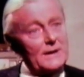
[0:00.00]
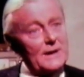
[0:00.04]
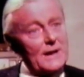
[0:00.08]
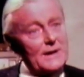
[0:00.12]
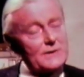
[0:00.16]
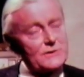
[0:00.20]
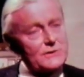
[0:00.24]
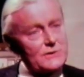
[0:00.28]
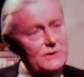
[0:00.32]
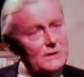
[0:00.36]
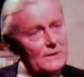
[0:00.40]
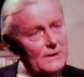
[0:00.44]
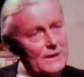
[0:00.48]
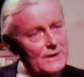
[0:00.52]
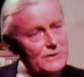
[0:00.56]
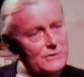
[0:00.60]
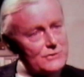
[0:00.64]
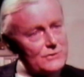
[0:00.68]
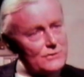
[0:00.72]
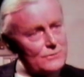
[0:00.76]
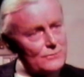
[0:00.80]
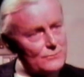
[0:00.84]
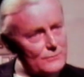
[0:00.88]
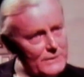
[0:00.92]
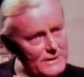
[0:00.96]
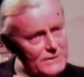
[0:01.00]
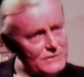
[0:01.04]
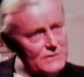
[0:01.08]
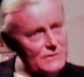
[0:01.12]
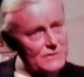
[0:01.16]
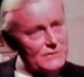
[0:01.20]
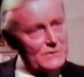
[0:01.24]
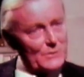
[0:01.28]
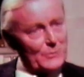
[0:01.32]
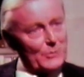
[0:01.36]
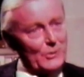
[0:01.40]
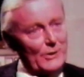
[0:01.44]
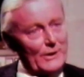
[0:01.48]
government forces are
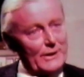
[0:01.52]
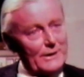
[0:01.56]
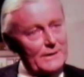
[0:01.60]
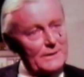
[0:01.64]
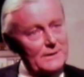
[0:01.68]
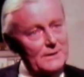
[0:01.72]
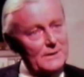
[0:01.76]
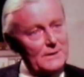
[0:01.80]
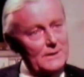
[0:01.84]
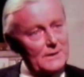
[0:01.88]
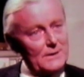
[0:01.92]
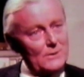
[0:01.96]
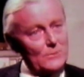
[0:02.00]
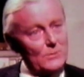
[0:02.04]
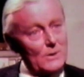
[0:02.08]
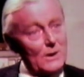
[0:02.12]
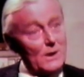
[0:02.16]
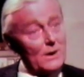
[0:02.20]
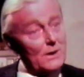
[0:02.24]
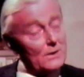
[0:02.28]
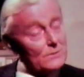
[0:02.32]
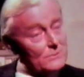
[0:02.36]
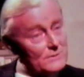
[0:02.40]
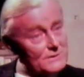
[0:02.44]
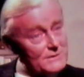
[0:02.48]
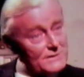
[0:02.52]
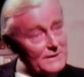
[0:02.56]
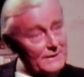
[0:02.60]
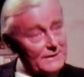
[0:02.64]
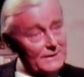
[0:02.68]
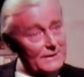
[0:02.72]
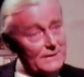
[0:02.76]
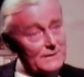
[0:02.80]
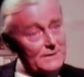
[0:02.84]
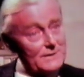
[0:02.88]
tied up in security duty.